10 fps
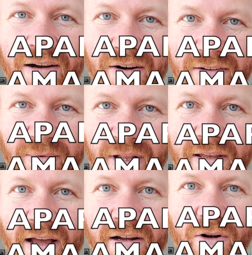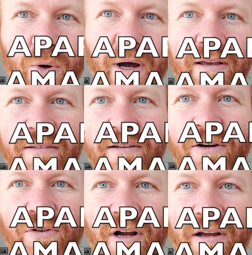or something like that. Grúa is the tow
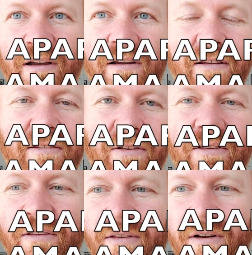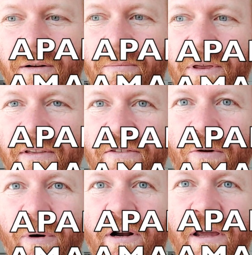truck. So there'll be these no
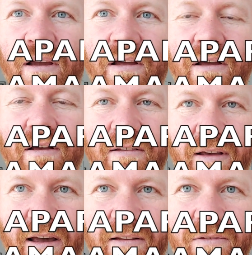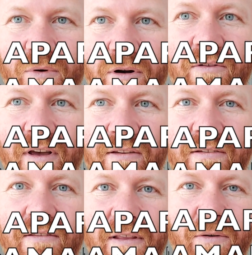parking signs where it
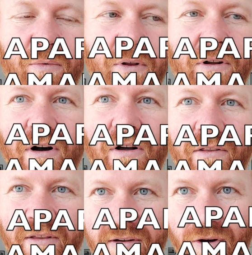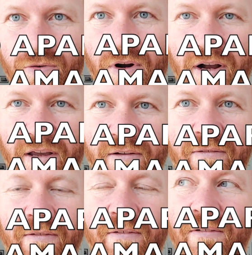says they will call the tow truck
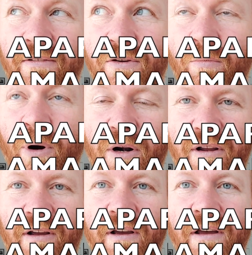if you park